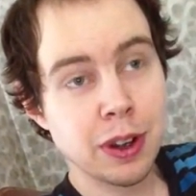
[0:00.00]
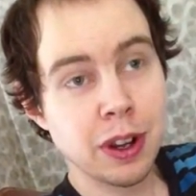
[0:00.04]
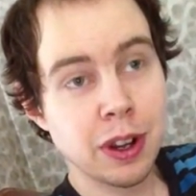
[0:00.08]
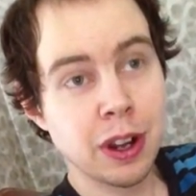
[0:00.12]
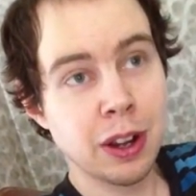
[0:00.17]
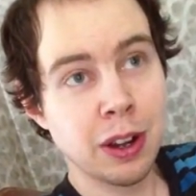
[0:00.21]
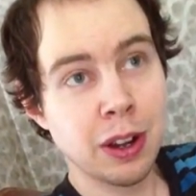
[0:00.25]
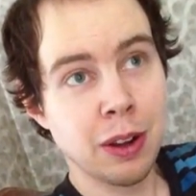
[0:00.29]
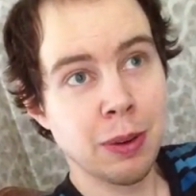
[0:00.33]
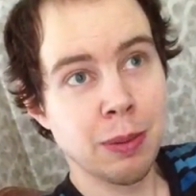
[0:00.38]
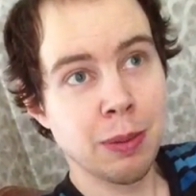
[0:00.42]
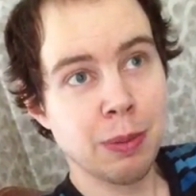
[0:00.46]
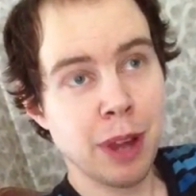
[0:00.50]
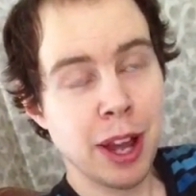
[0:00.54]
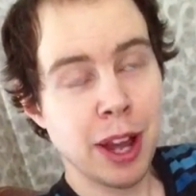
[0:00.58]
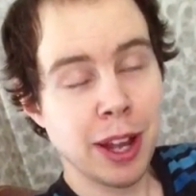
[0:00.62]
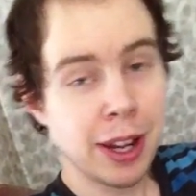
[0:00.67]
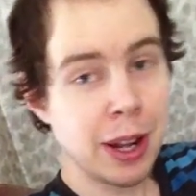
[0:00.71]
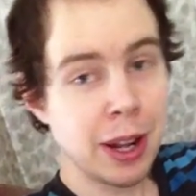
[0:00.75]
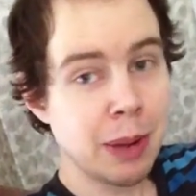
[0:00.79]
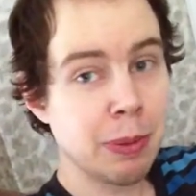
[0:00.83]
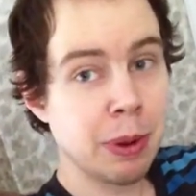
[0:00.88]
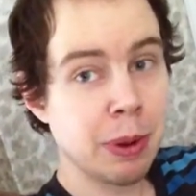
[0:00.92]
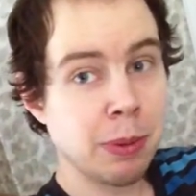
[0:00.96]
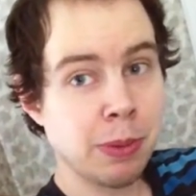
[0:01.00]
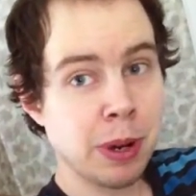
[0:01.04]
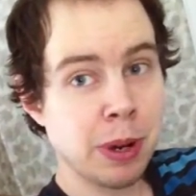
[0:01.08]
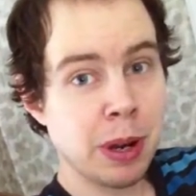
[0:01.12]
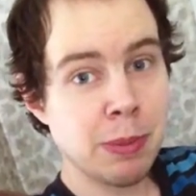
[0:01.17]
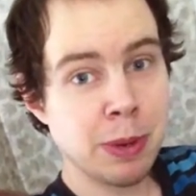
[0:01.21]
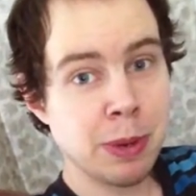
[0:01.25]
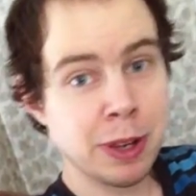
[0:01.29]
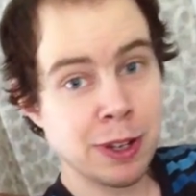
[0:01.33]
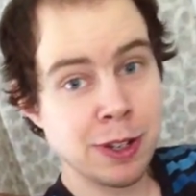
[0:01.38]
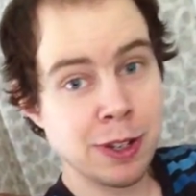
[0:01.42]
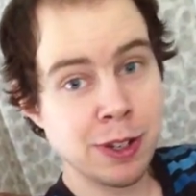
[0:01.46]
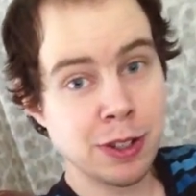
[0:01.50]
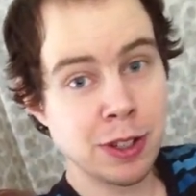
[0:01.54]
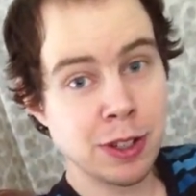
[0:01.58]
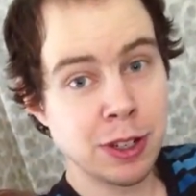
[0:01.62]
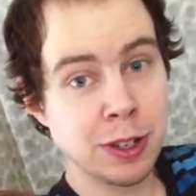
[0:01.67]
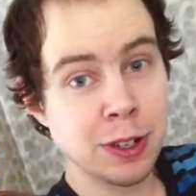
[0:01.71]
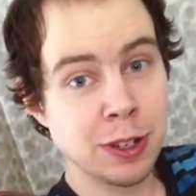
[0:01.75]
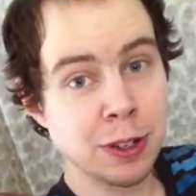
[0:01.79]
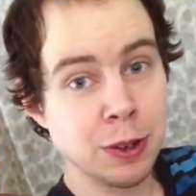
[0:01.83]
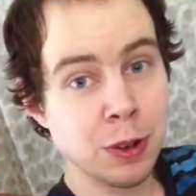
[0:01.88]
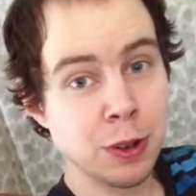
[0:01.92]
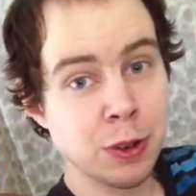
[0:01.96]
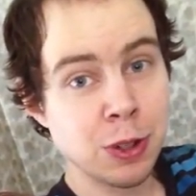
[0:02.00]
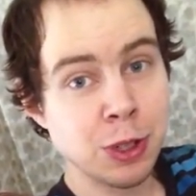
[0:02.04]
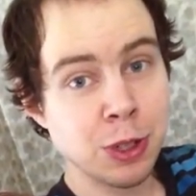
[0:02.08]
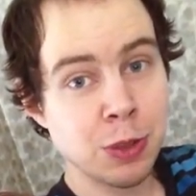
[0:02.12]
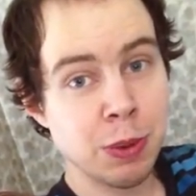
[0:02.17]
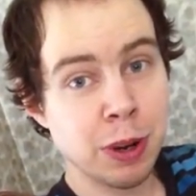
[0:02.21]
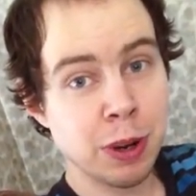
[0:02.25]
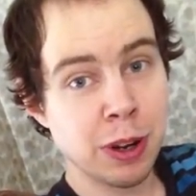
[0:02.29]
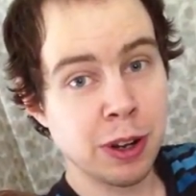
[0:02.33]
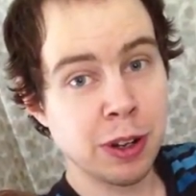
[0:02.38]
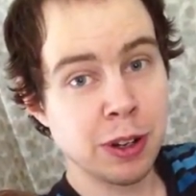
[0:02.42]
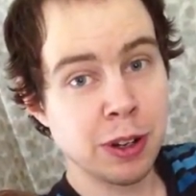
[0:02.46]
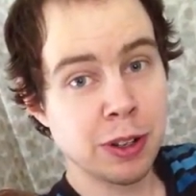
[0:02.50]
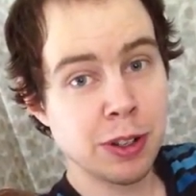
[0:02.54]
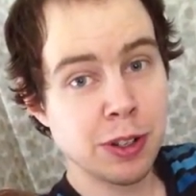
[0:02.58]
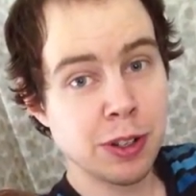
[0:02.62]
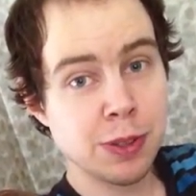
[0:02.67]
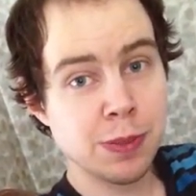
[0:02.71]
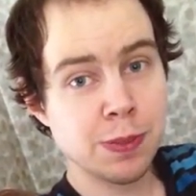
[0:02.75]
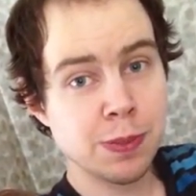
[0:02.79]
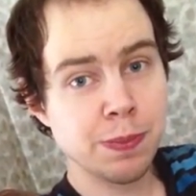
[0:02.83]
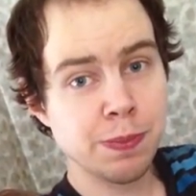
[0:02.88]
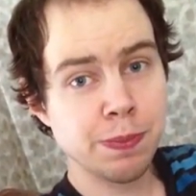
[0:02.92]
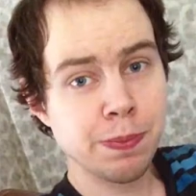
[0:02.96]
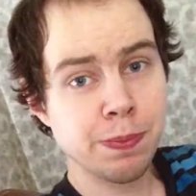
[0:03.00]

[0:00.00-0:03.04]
Um, I got my mom actually eating goji berries,